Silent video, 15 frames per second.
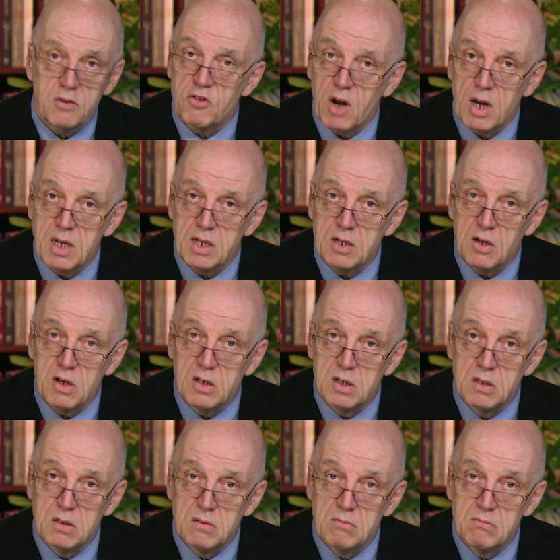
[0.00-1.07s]
tried it on.
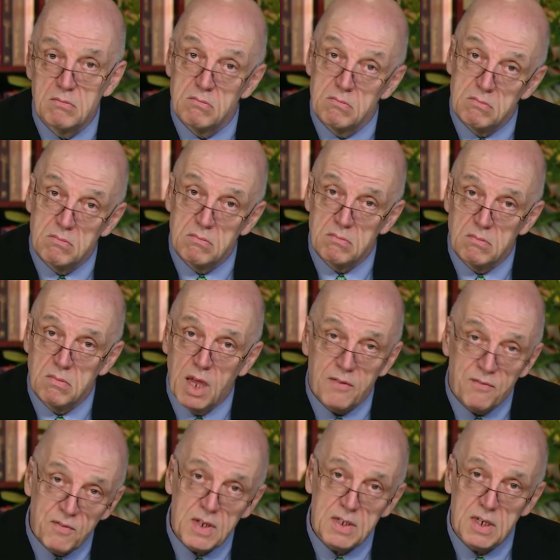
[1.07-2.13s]

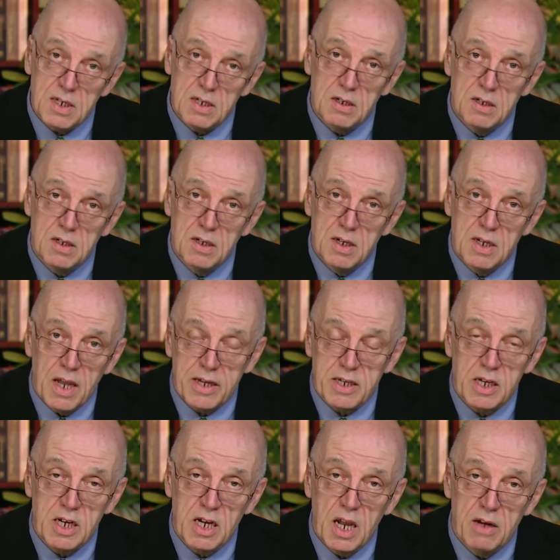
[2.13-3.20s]
It fitted, like
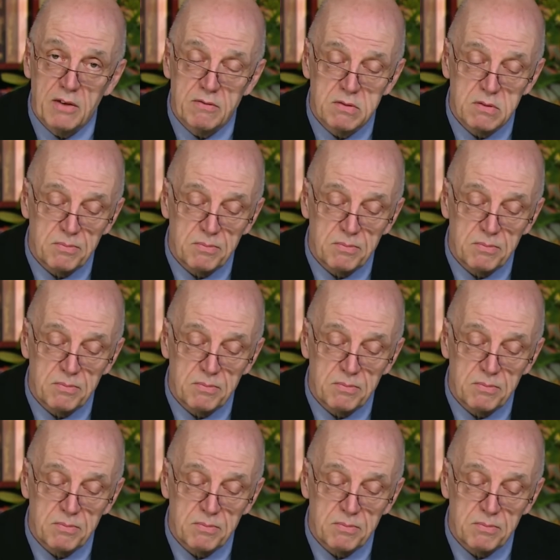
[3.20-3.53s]
a glove.